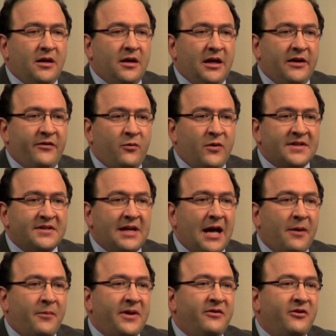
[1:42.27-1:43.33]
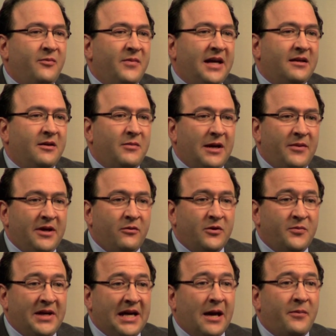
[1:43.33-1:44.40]
If it wasn't happening to me, then maybe it
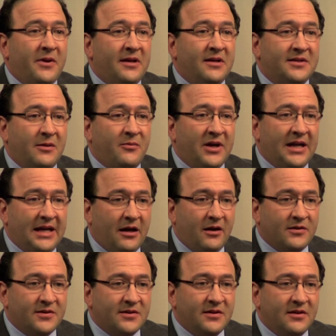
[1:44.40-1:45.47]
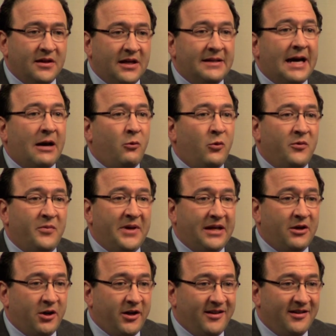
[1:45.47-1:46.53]
would be happening to somebody else, and that wouldn't be
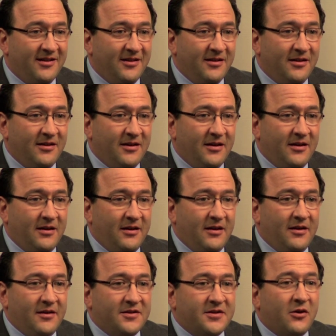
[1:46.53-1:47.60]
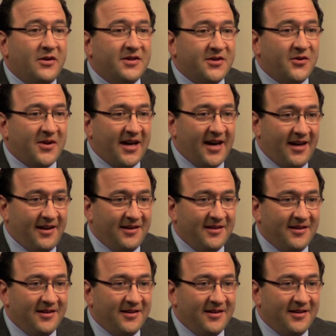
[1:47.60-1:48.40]
good. So it's okay.